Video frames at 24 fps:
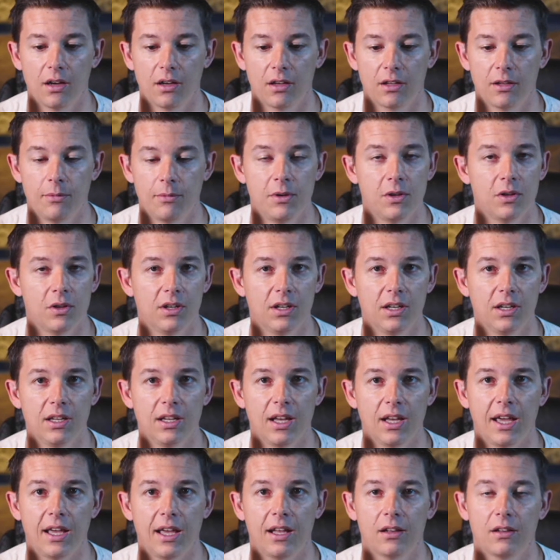community
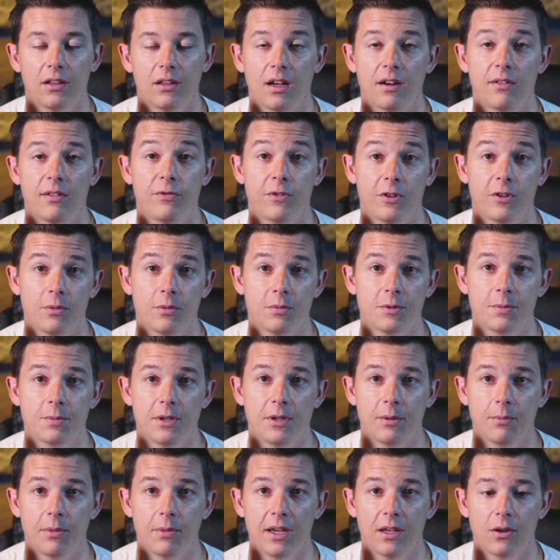and a lot of films
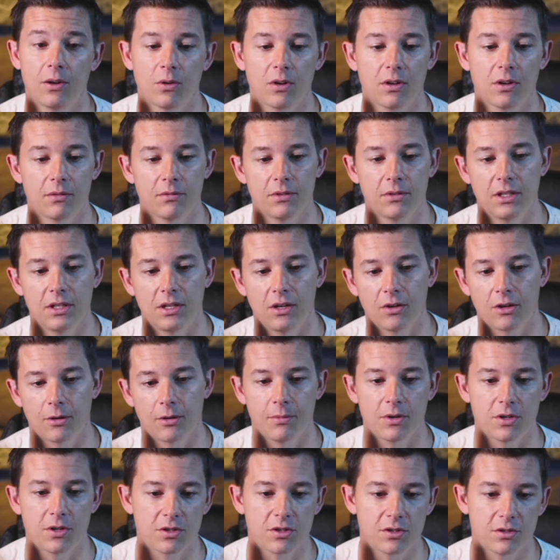being made, or
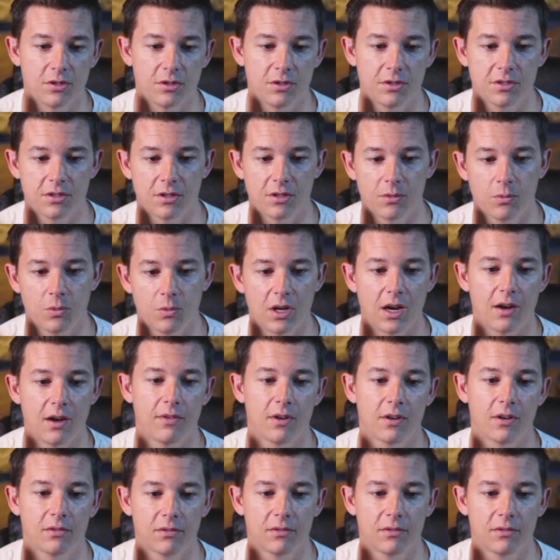commercials or whatever.